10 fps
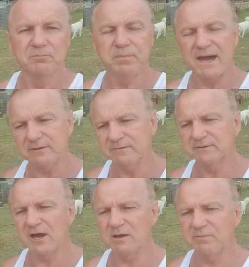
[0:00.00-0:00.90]
But
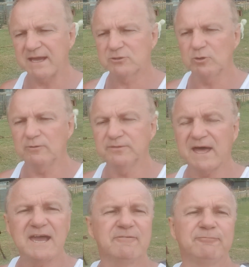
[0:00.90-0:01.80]
going back to it,
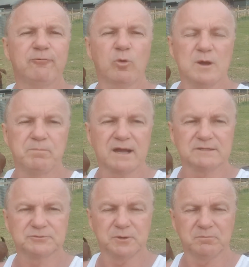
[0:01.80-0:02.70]
they have four-way
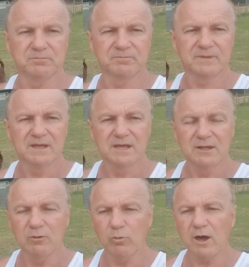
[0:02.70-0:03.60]
buckets on them.
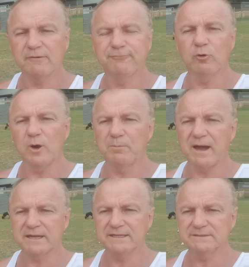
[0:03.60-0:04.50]
Now what a four-way
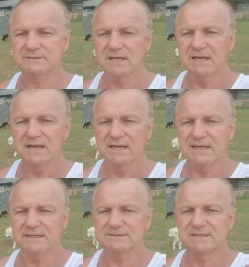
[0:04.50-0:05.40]
bucket
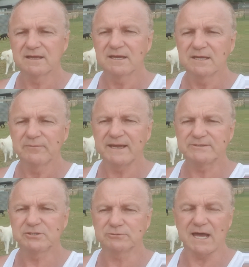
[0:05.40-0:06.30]
is they
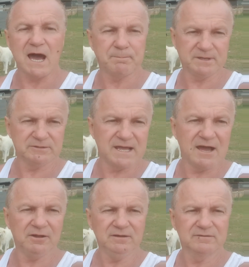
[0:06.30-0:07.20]
tilt up and
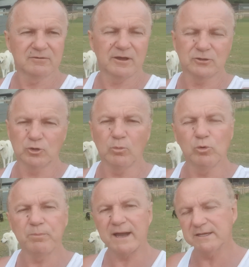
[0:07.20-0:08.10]
down like a
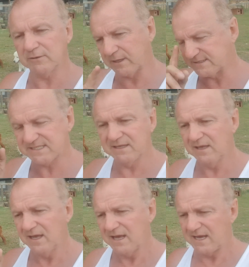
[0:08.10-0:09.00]
normal bucket, like
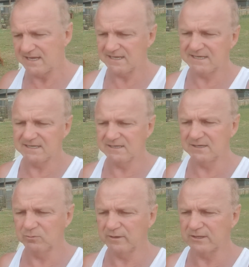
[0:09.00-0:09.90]

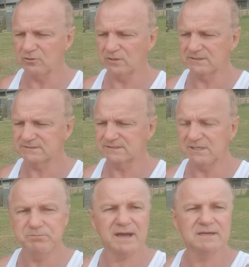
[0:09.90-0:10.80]
a, what they call a
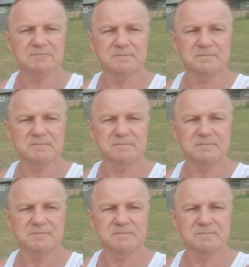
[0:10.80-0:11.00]
skid bucket.